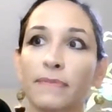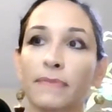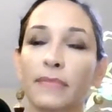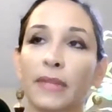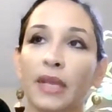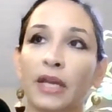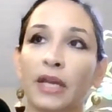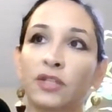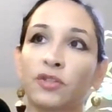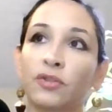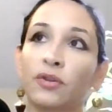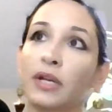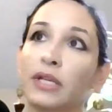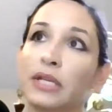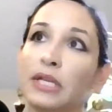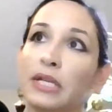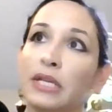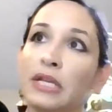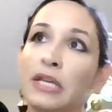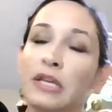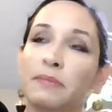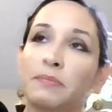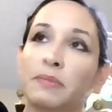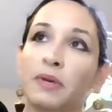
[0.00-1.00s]
I tried to
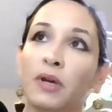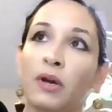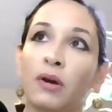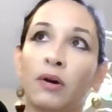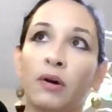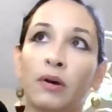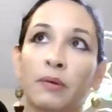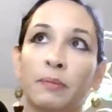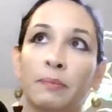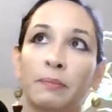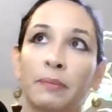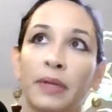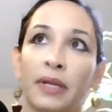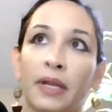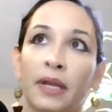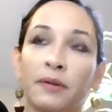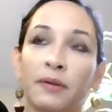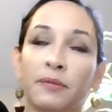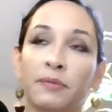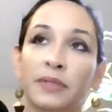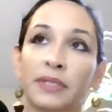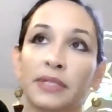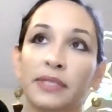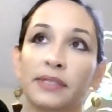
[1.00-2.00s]
keep calm, but
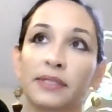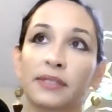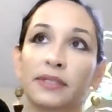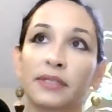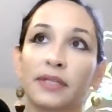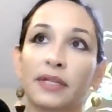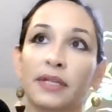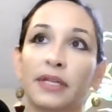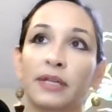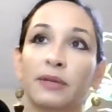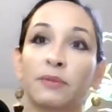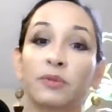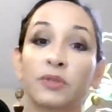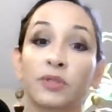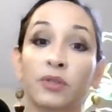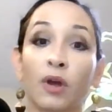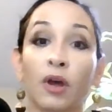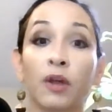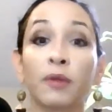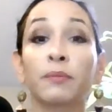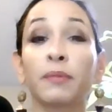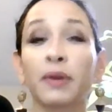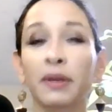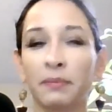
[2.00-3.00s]
it was
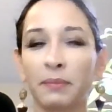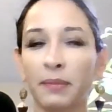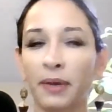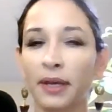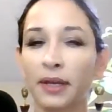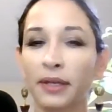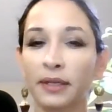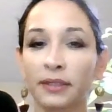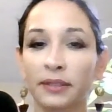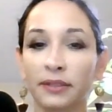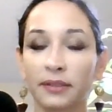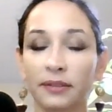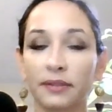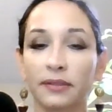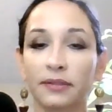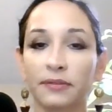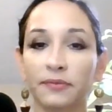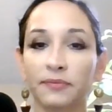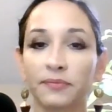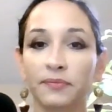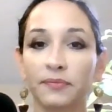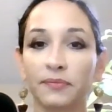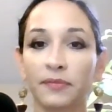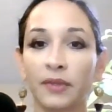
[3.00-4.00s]
on my mind,
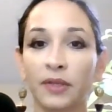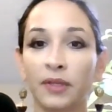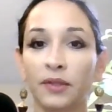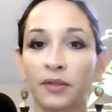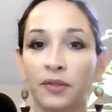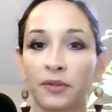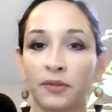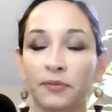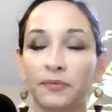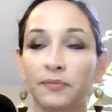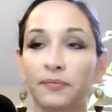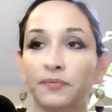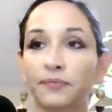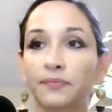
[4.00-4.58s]
you know.